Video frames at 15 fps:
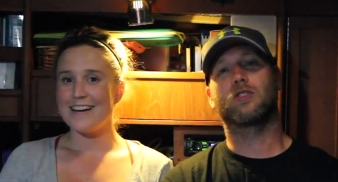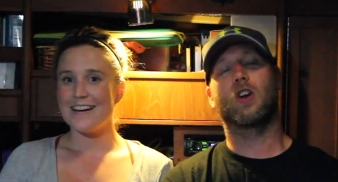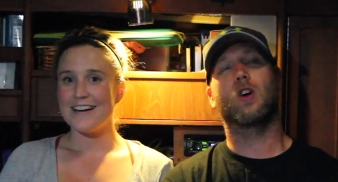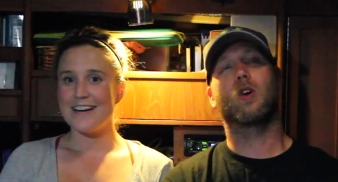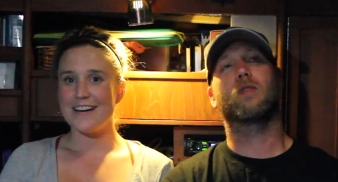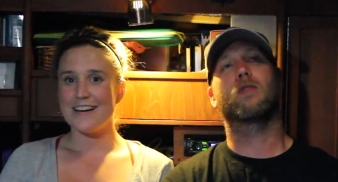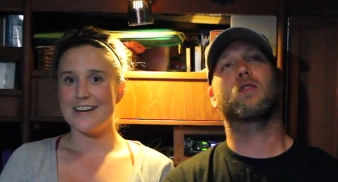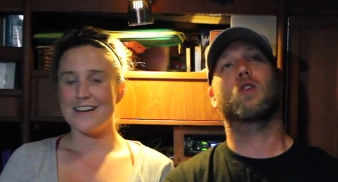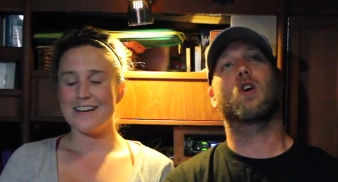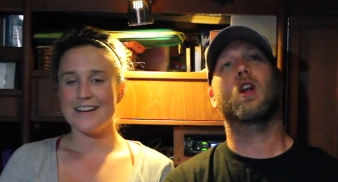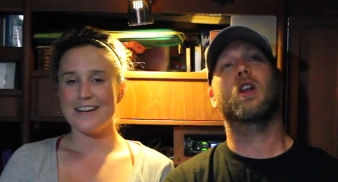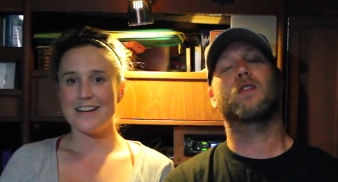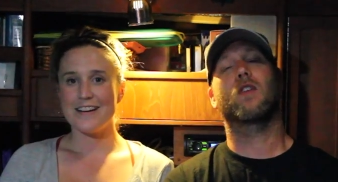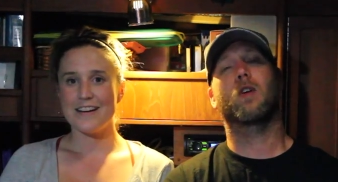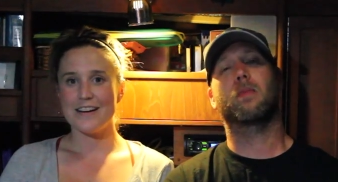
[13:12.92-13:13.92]
Speaker 1: So, for
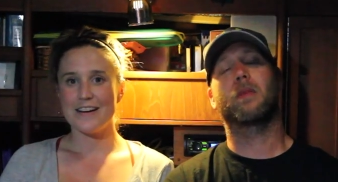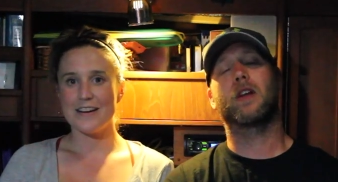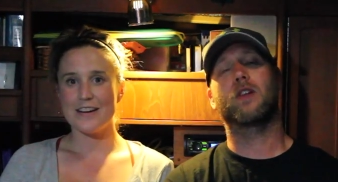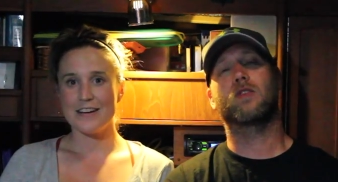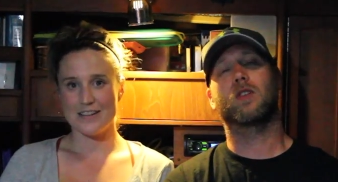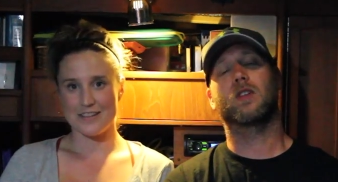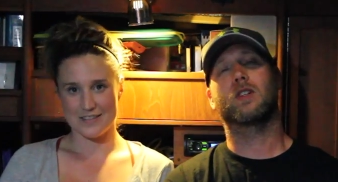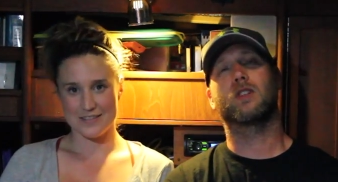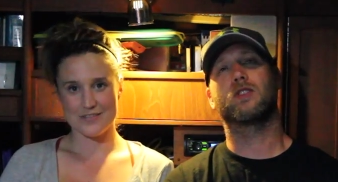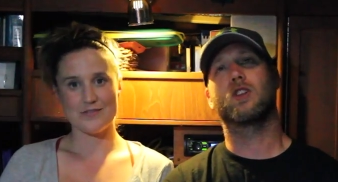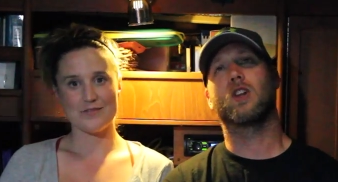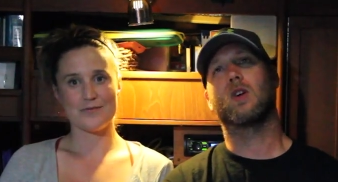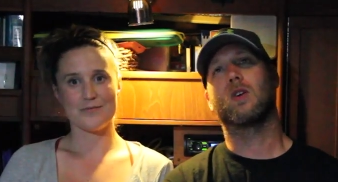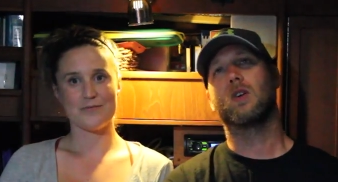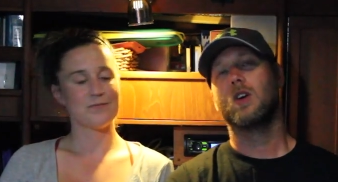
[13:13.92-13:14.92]
all of our Patreons,
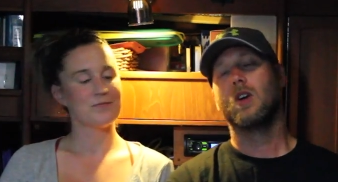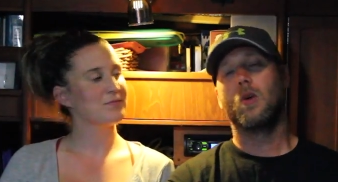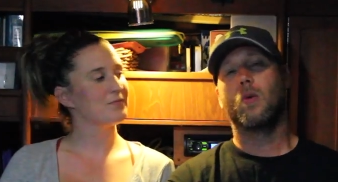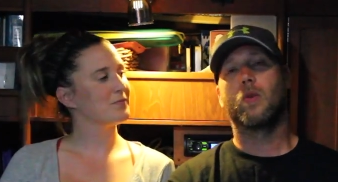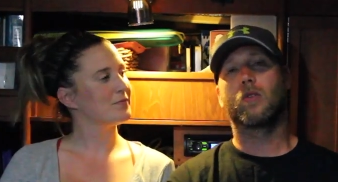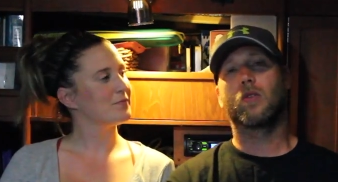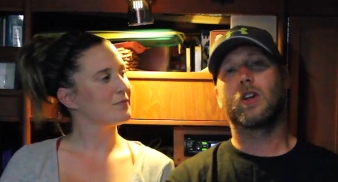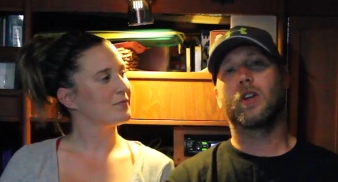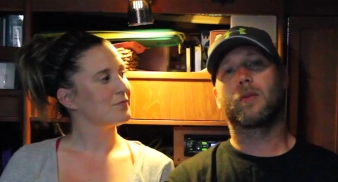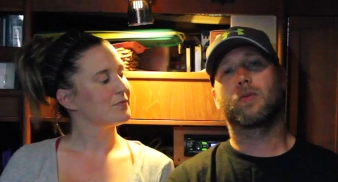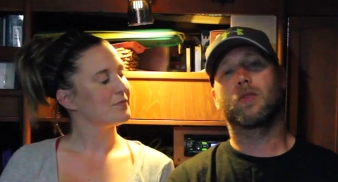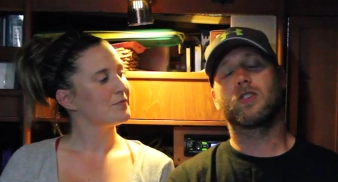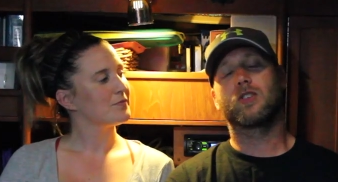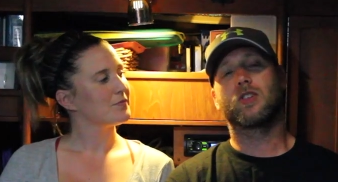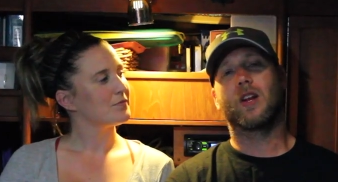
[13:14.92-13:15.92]
you know, we really
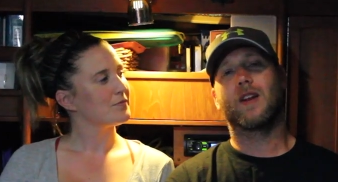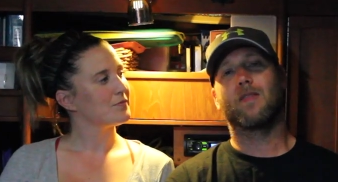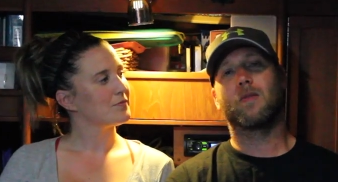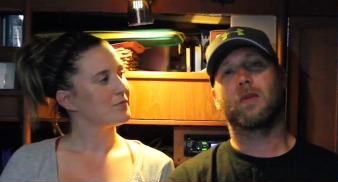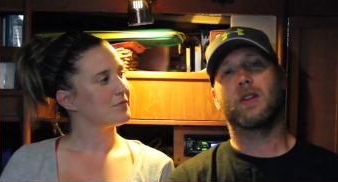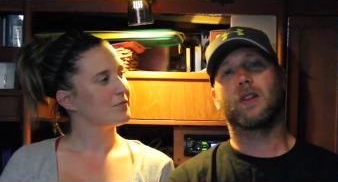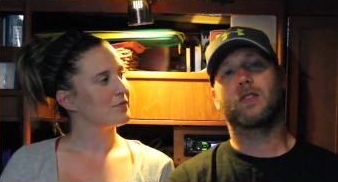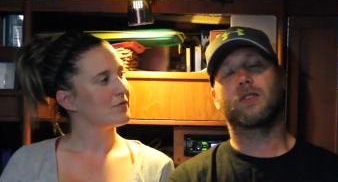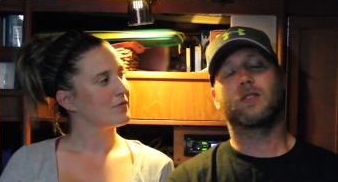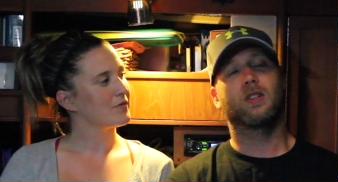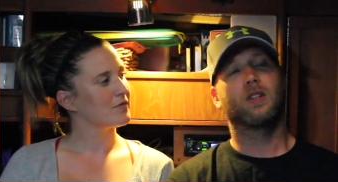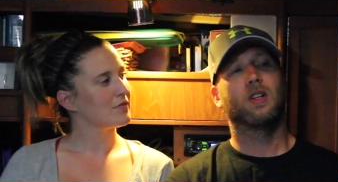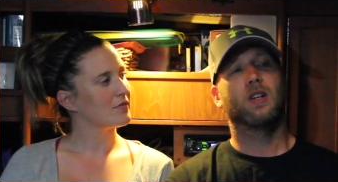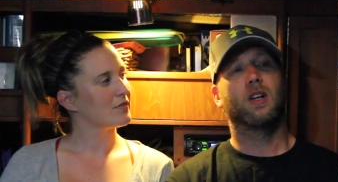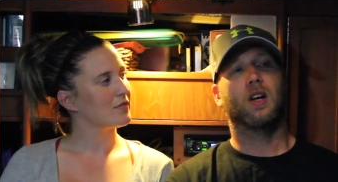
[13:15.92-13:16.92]
appreciate everybody that's
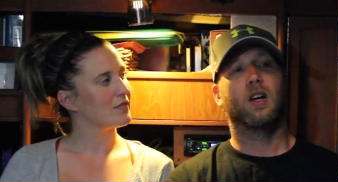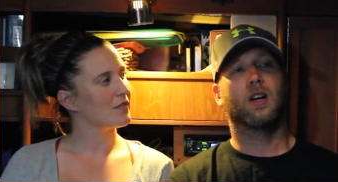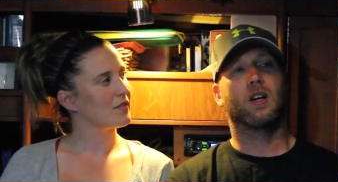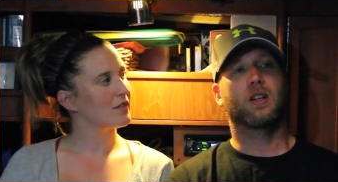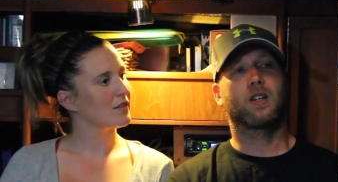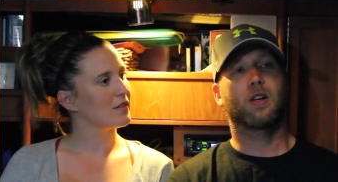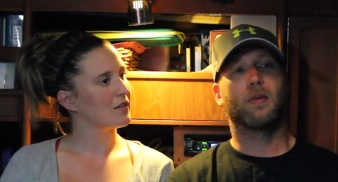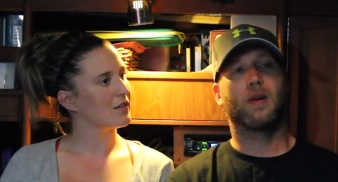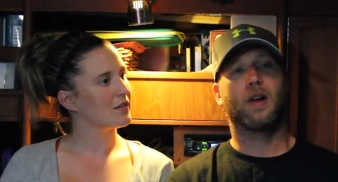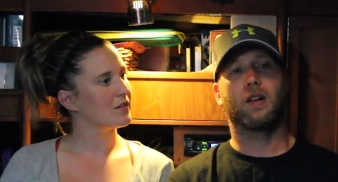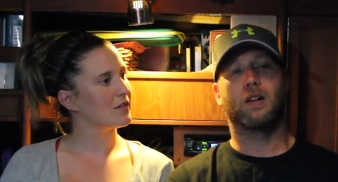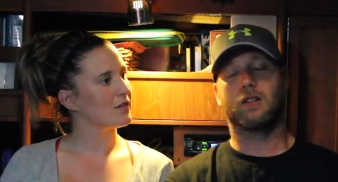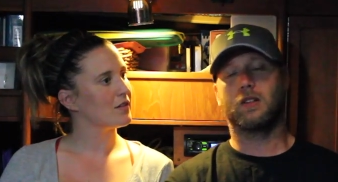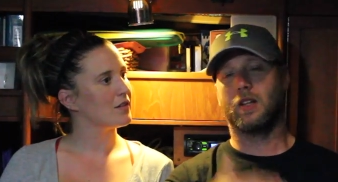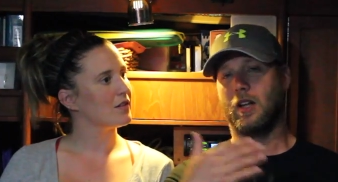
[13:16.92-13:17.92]
come
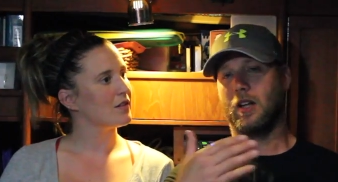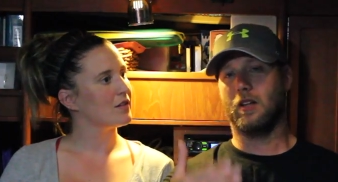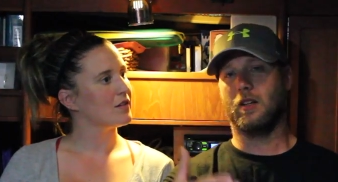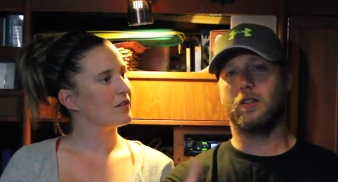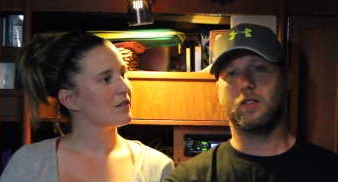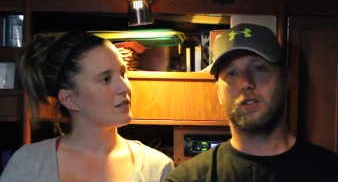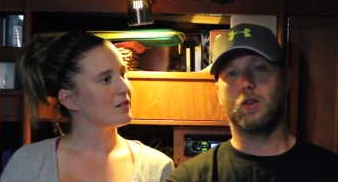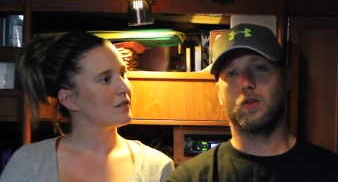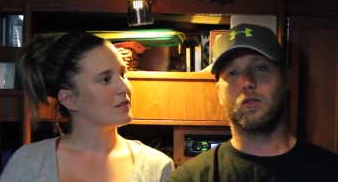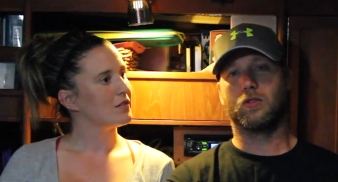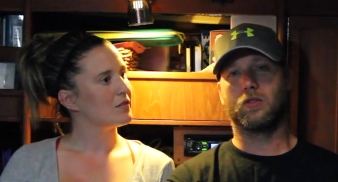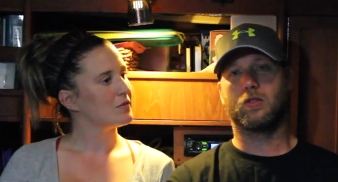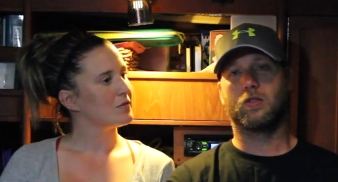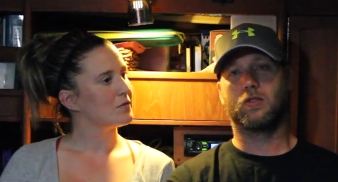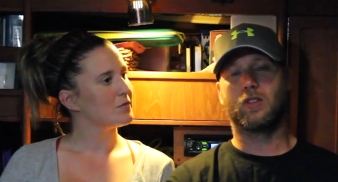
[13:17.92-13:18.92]
out and, you know,
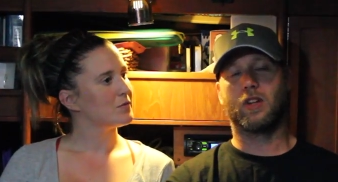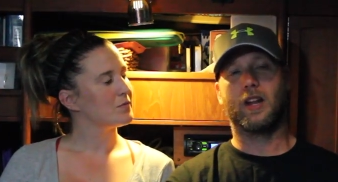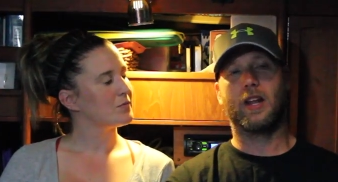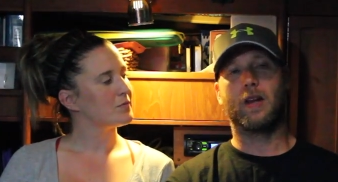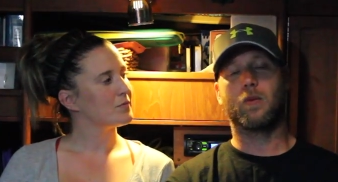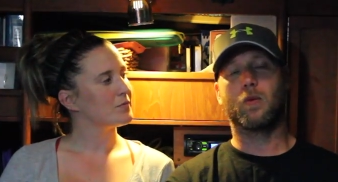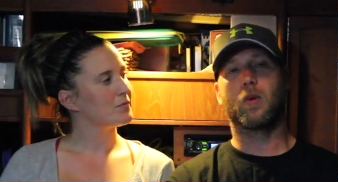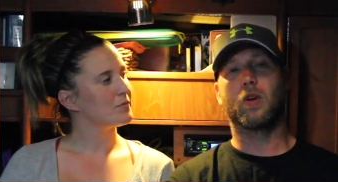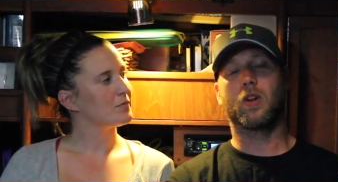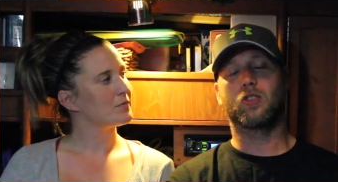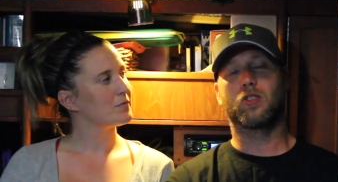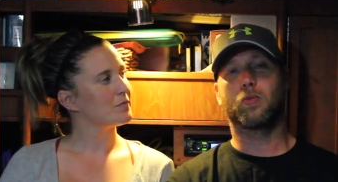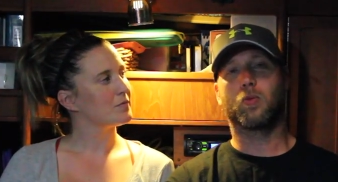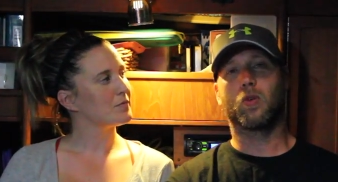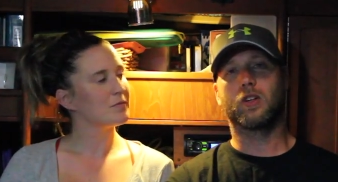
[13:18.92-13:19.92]
said, hey, we want
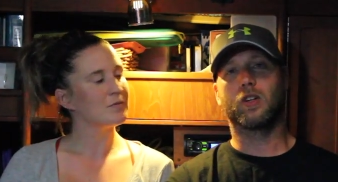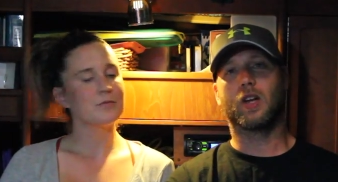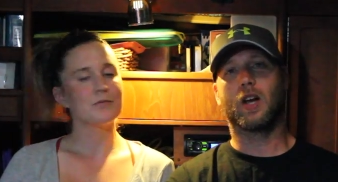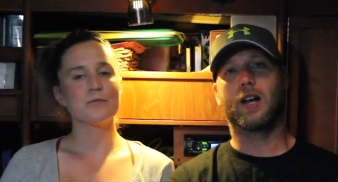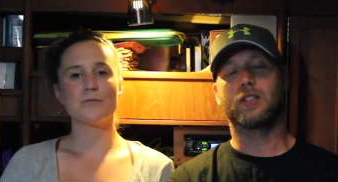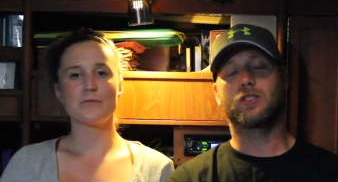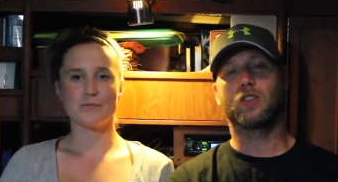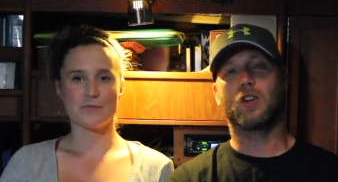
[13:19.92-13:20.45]
to support you guys.